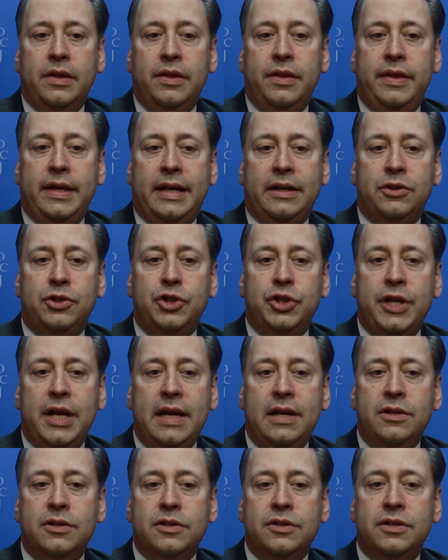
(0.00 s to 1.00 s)
that
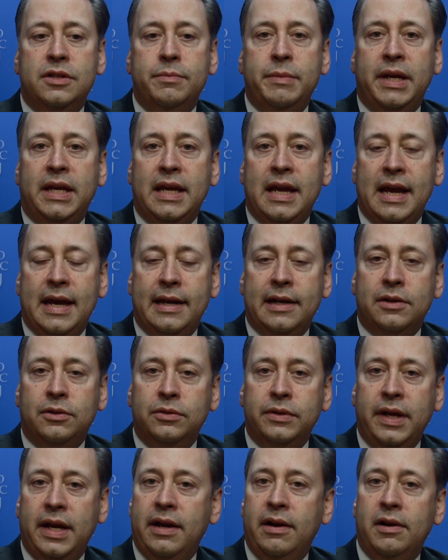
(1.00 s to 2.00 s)
changes the
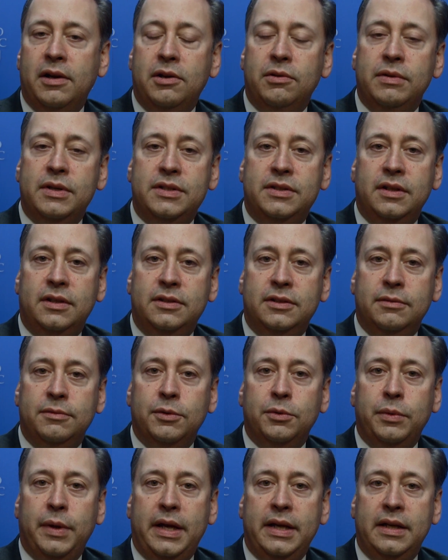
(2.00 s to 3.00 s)
mechanical characteristics of
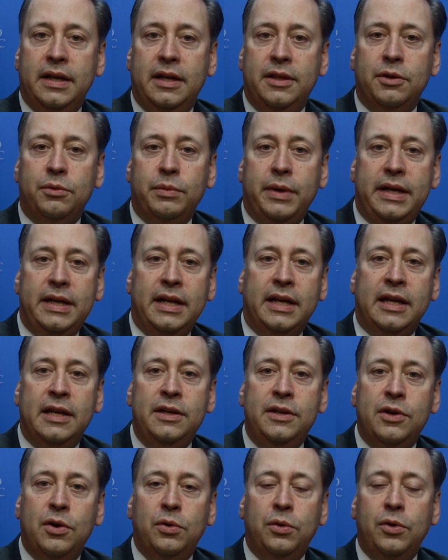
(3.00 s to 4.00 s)
the retina, and the retina
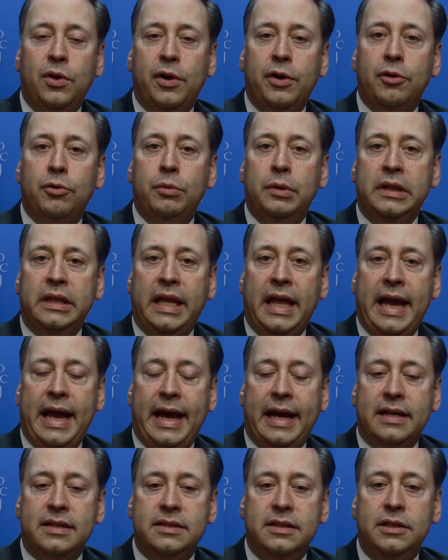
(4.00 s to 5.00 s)
can no longer
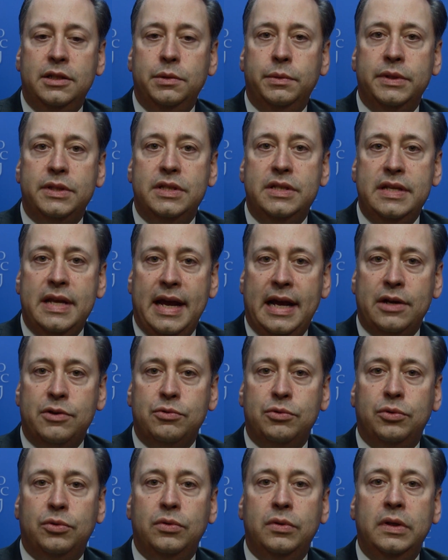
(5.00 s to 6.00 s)
relax into its
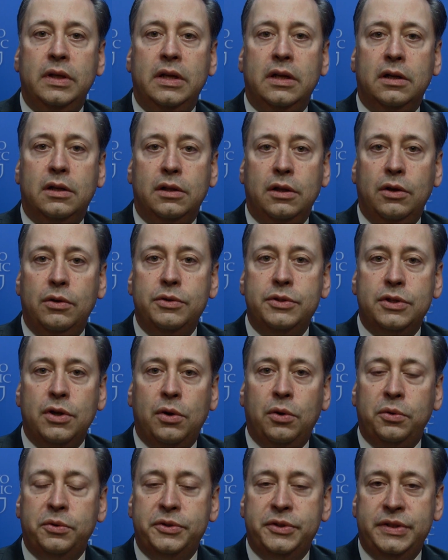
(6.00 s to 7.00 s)
natural closed
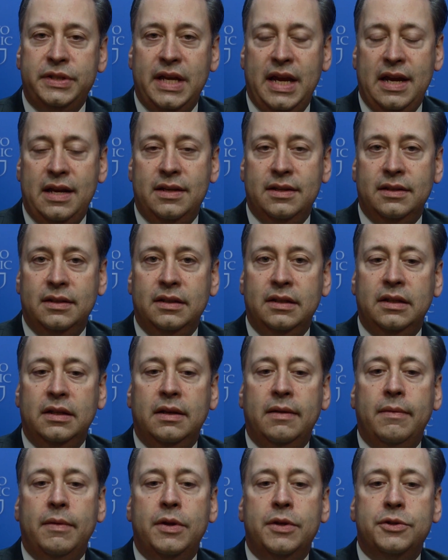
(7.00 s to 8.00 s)
hole state.
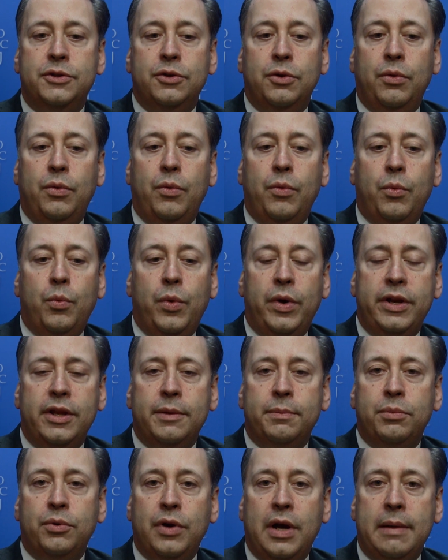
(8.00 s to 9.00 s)
So one of
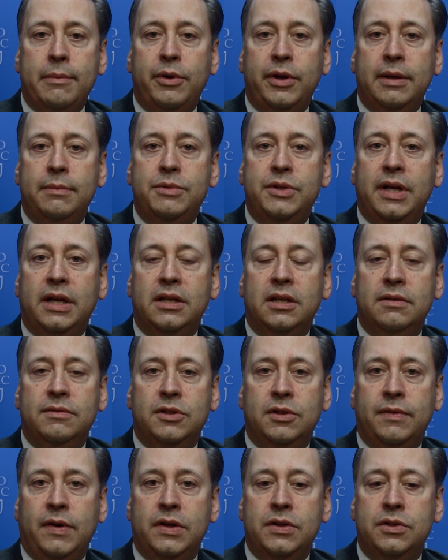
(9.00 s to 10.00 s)
the primary objectives
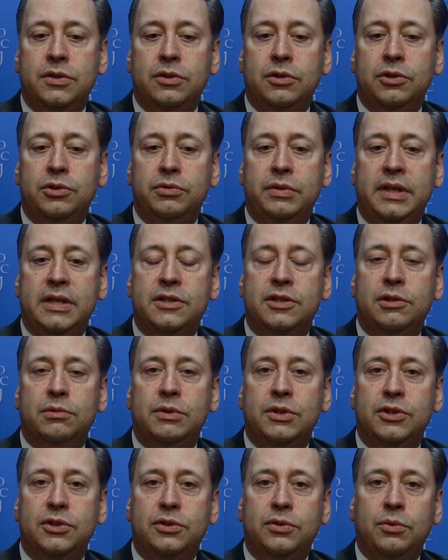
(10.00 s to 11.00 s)
of our surgery is to
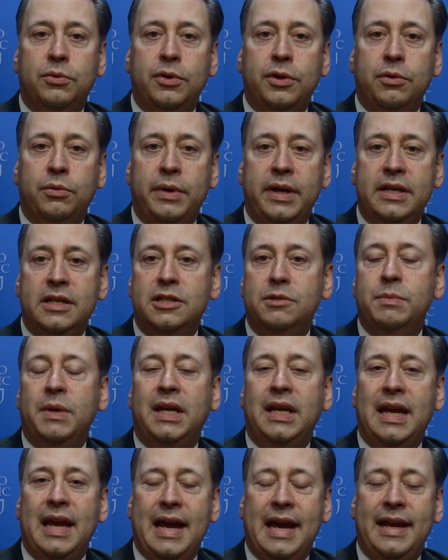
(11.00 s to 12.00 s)
restore the retina's
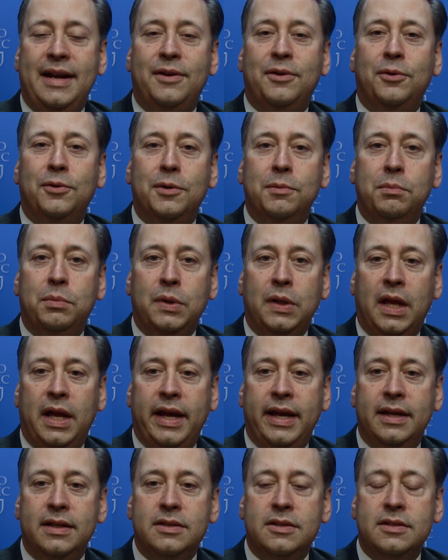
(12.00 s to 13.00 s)
mechanical
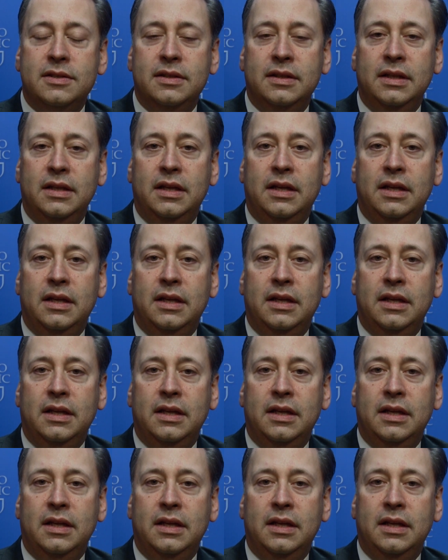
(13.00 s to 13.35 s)
compliance